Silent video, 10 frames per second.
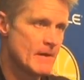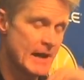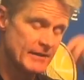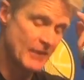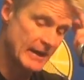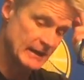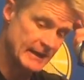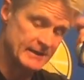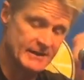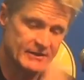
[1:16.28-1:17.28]
I, I
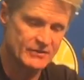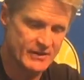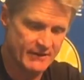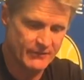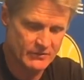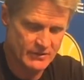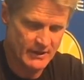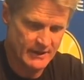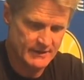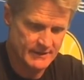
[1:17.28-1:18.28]
like Nick's effort
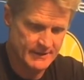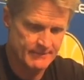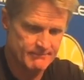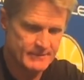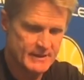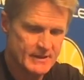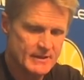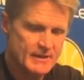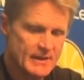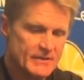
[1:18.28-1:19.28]
tonight um,
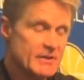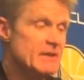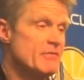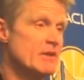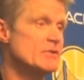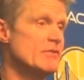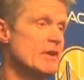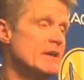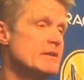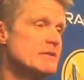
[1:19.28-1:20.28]
at the defensive
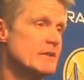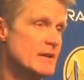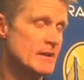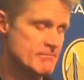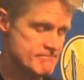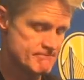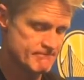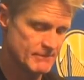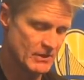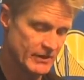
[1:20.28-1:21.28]
end. Um,
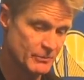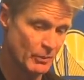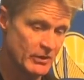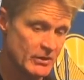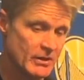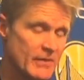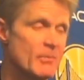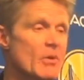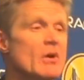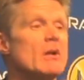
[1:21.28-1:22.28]
you know, he's pretty good on the
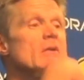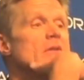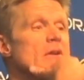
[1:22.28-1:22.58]
ball.